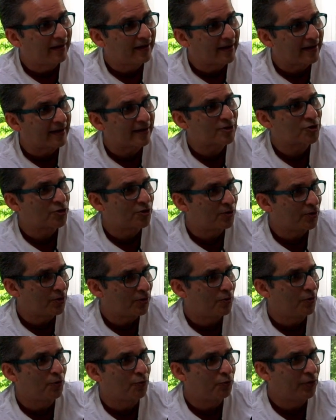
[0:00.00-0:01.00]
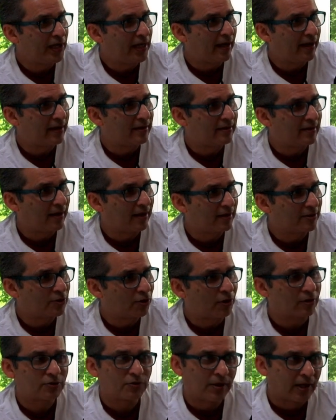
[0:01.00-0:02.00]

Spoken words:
connection, we had talked